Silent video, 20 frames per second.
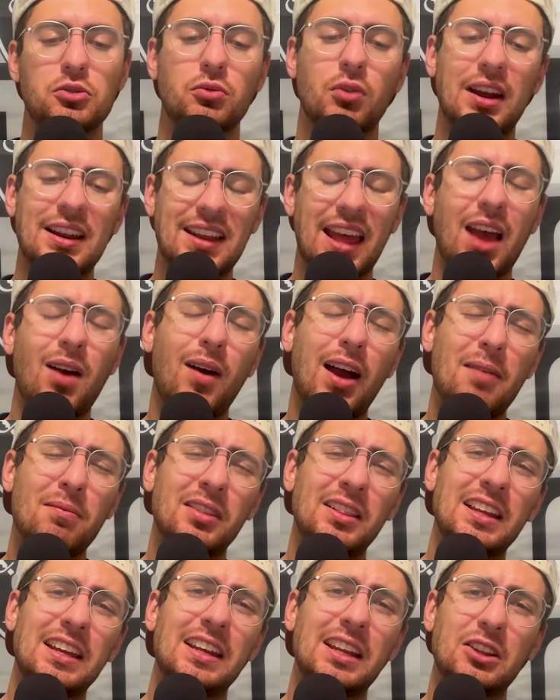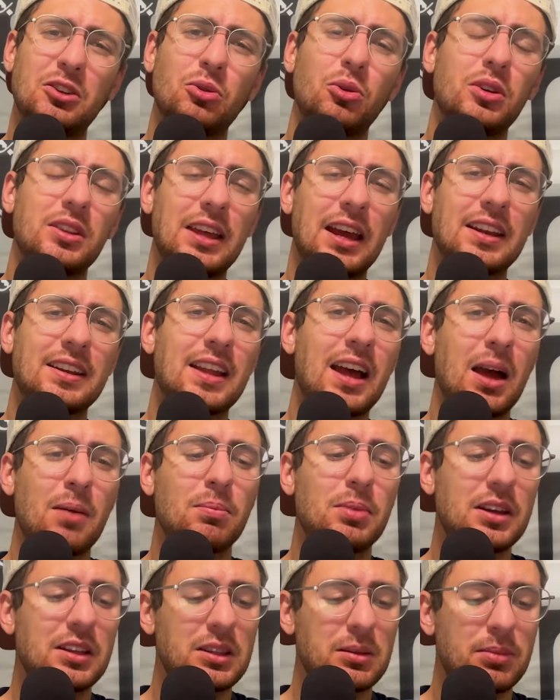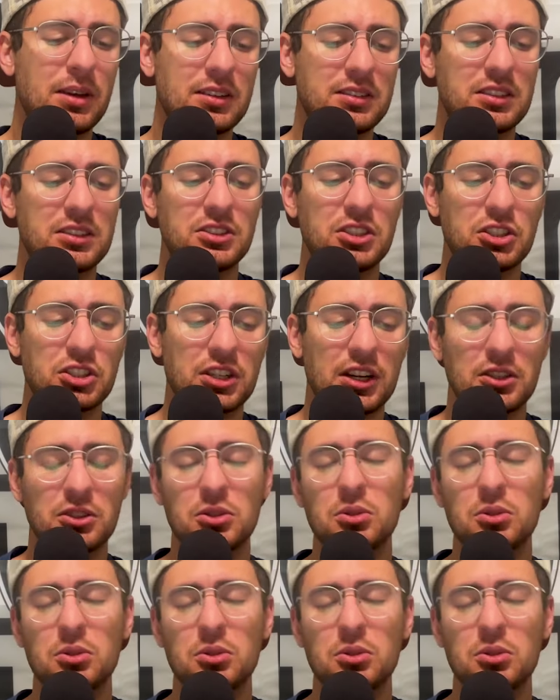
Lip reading: which right now I'm leaning toward that not being the best decision.